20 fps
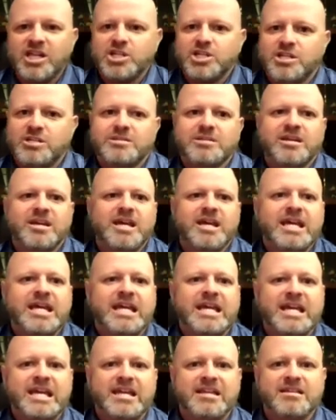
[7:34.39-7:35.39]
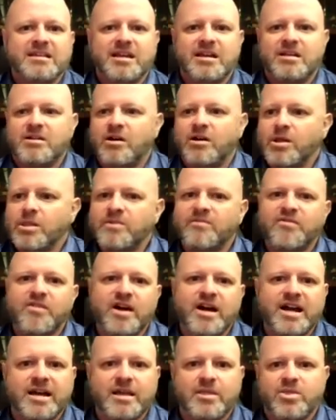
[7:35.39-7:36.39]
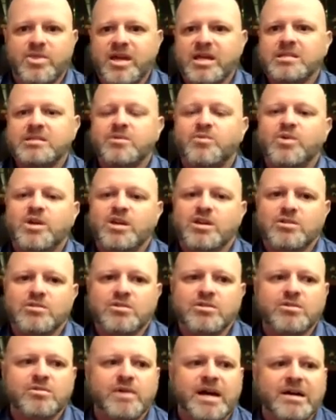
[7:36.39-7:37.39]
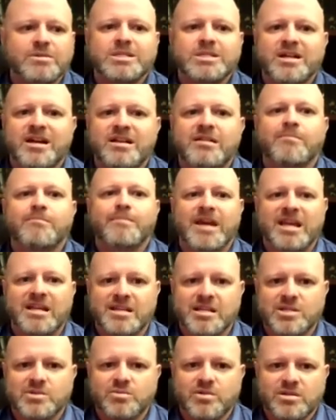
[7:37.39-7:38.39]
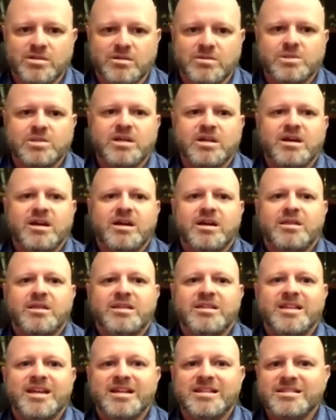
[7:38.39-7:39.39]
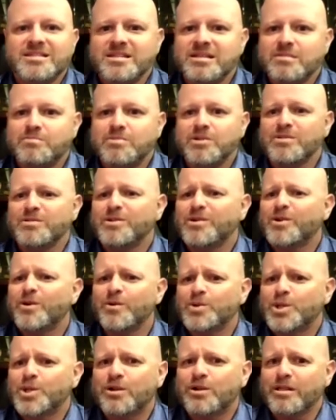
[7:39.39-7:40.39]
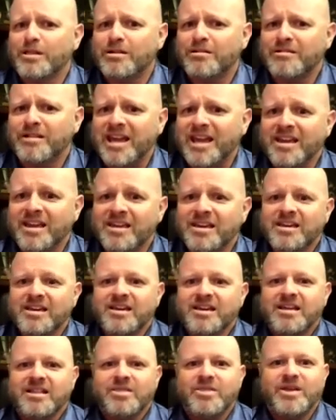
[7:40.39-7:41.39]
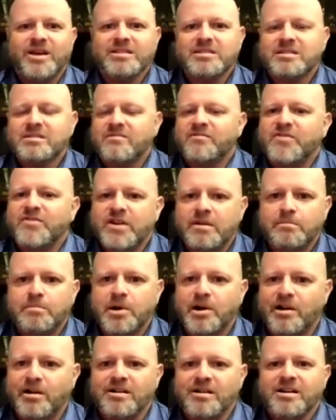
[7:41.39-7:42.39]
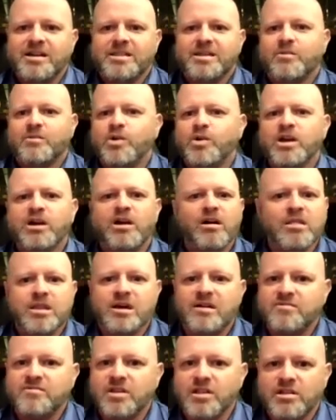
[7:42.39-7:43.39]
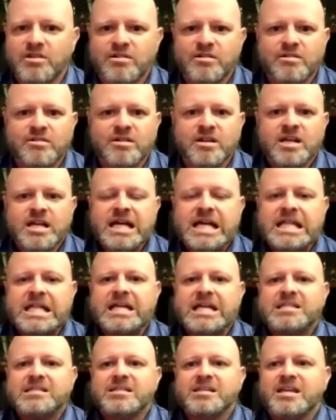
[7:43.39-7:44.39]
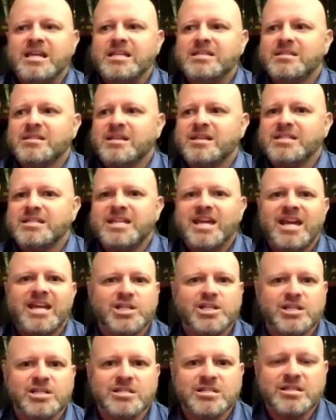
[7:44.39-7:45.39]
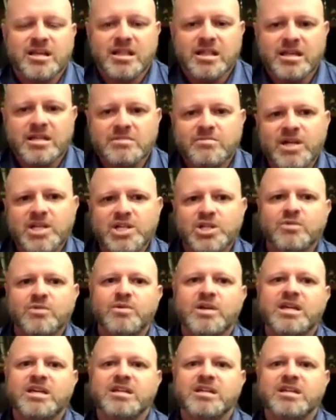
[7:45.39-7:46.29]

changes and on the fly, and things that we can do outside of maintenance windows. The next is building a culture of learning. That's the fun part that we all love to learn. It's contagious. Let's